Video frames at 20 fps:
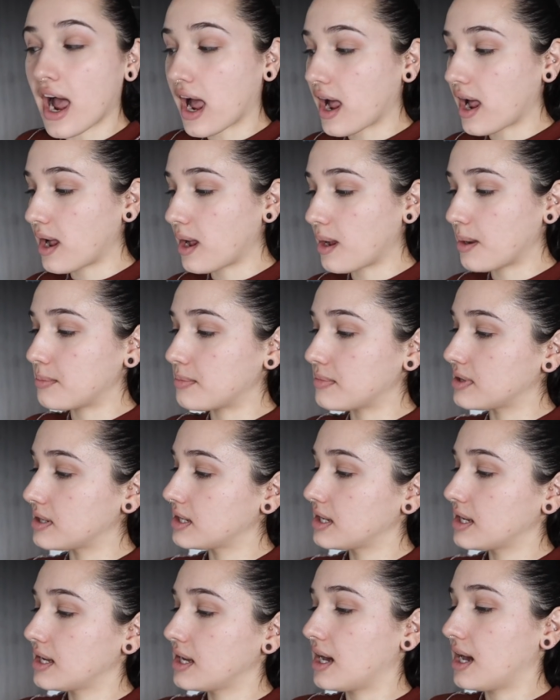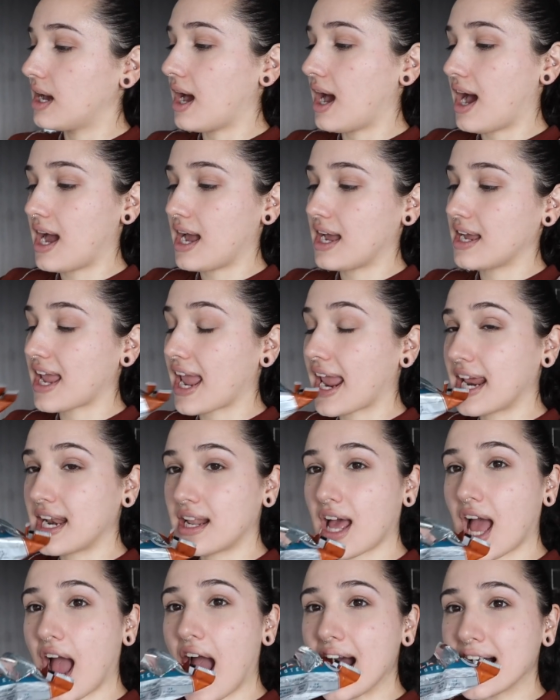Um, I ate
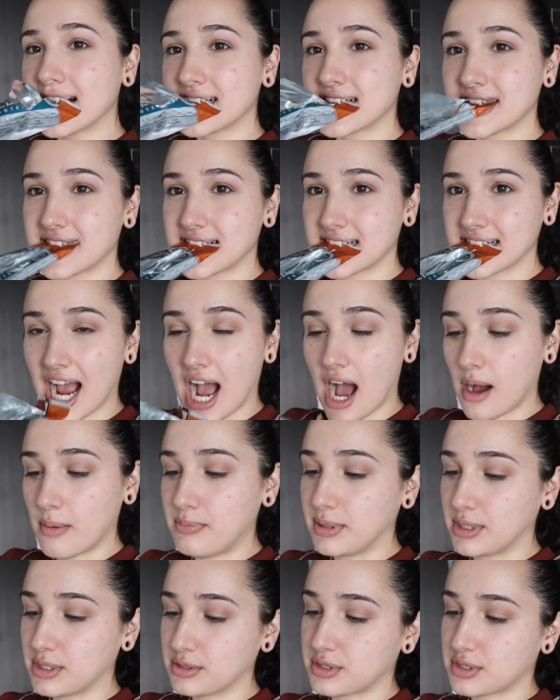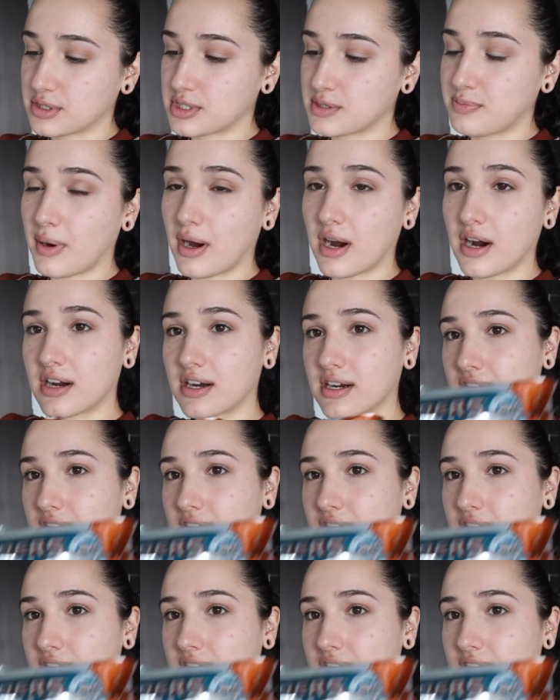a, a Builder's Bar